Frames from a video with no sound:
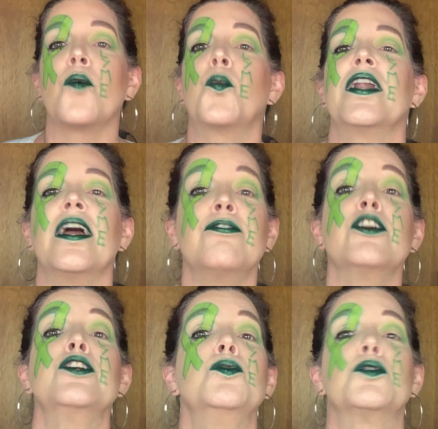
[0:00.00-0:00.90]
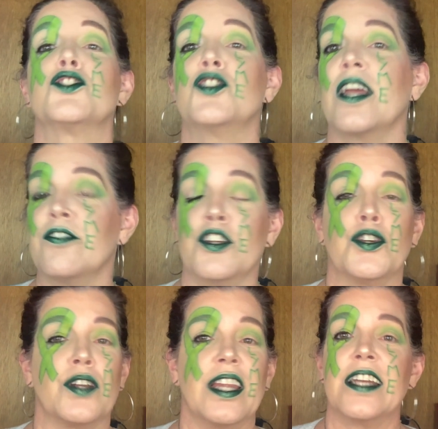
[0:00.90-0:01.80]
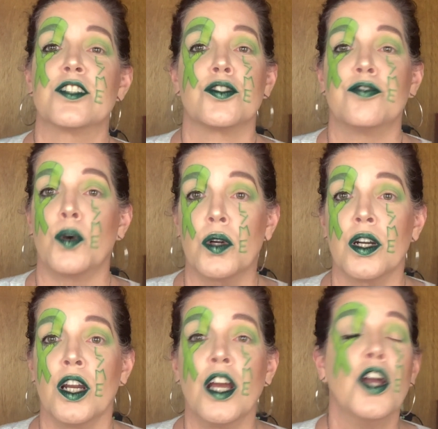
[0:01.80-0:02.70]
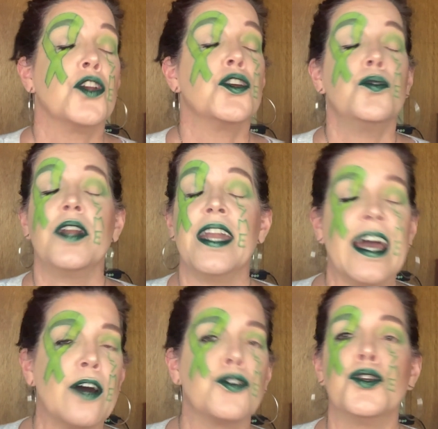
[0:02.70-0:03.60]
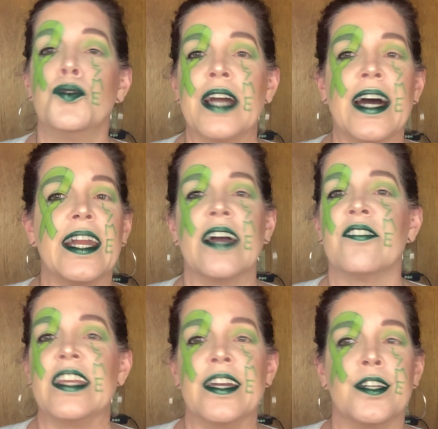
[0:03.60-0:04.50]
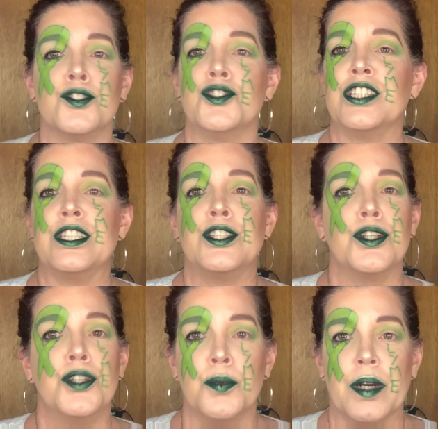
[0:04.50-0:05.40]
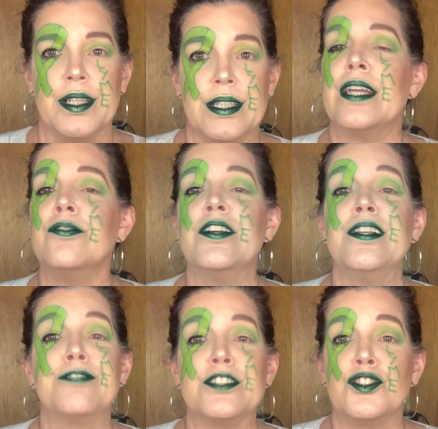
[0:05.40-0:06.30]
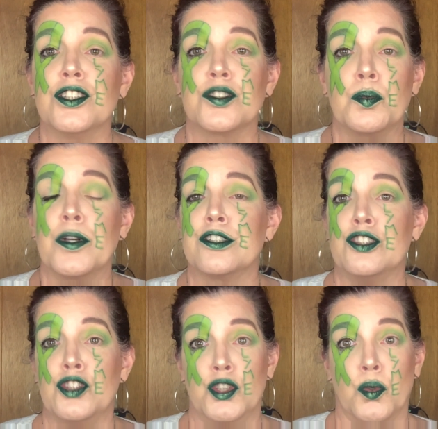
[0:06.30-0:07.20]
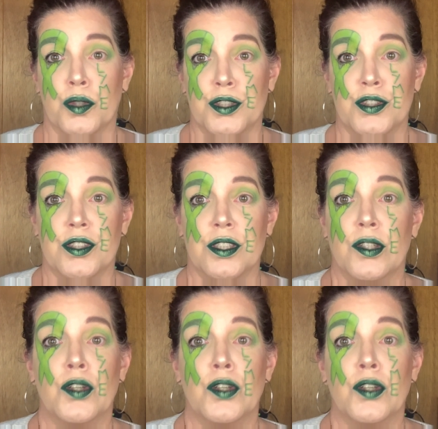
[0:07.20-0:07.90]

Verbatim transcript: Whatever you were shaving your legs for, you now do not have the energy to do it, even if it's just wearing shorts.